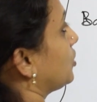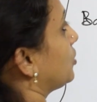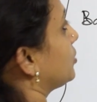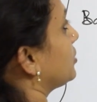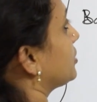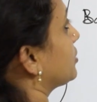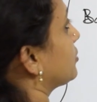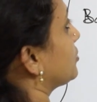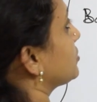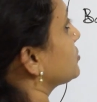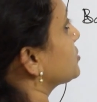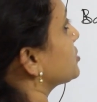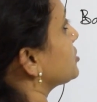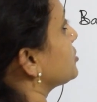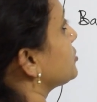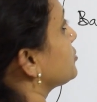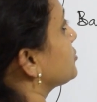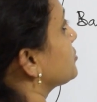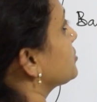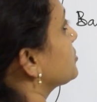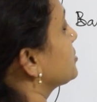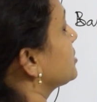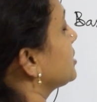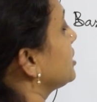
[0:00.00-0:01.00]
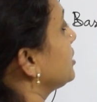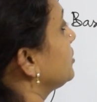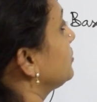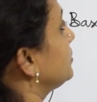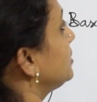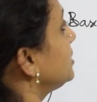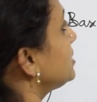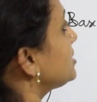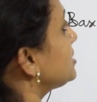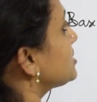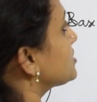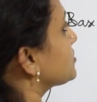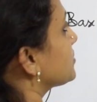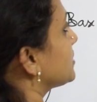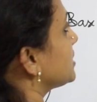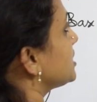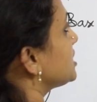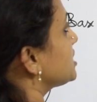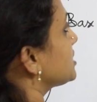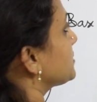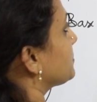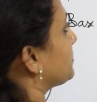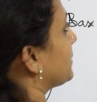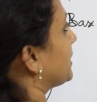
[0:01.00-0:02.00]
or it constitutes three units. One,
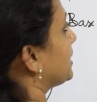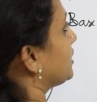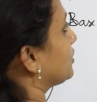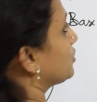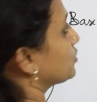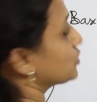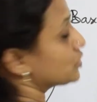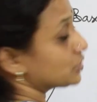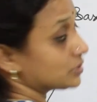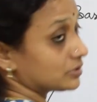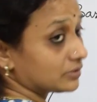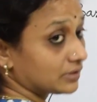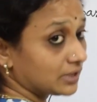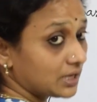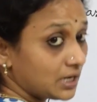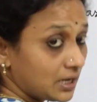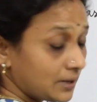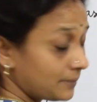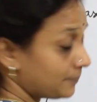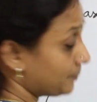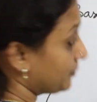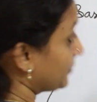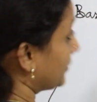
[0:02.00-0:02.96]
pentose sugar,